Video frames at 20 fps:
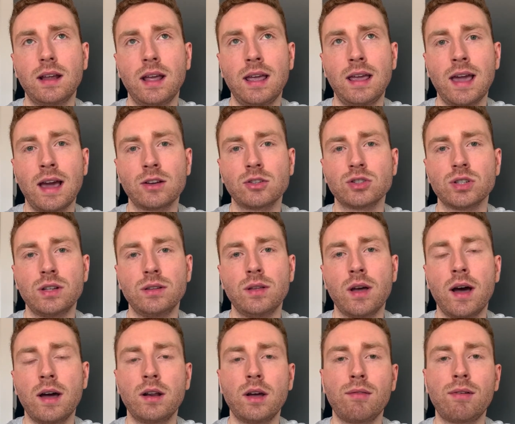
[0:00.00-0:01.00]
he actually
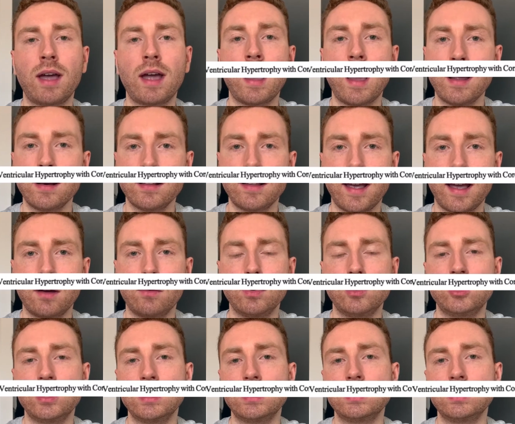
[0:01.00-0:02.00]
died of a heart attack,
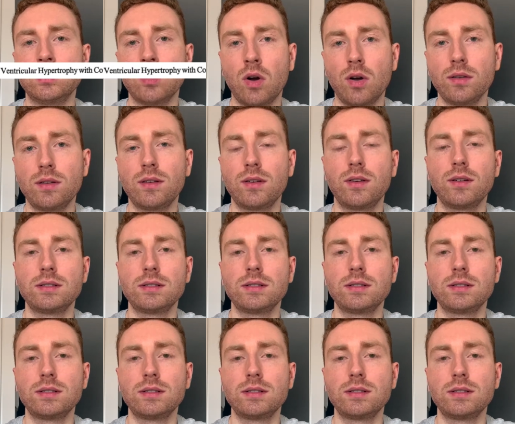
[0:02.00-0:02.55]
which is not